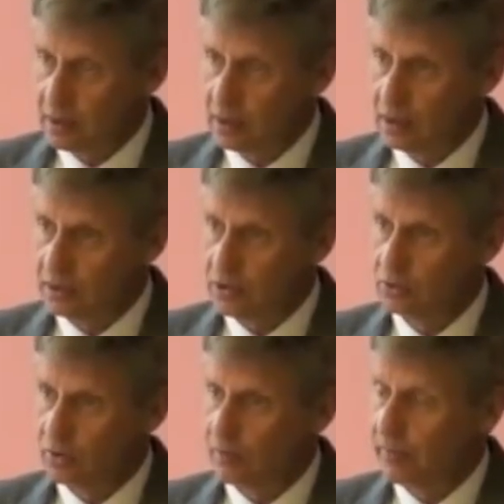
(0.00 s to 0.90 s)

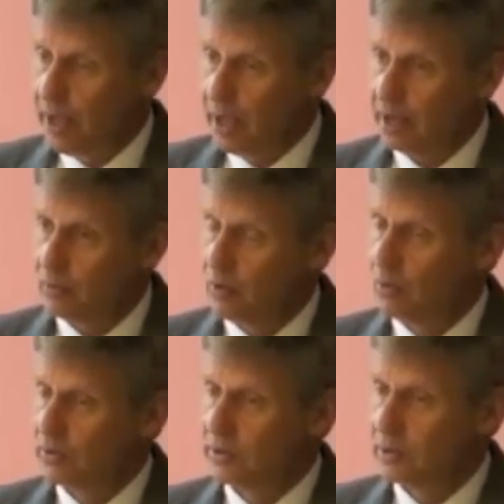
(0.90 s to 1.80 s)
to combat
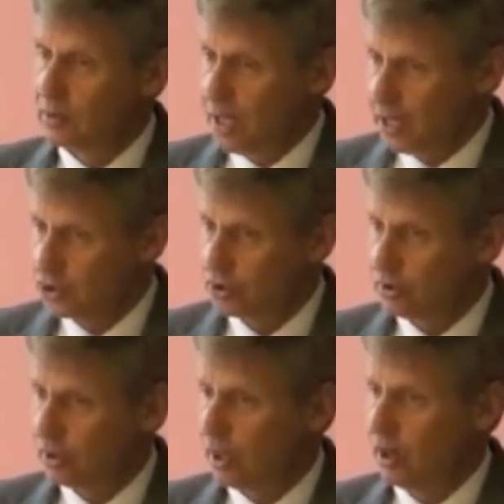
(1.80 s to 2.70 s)
what was a national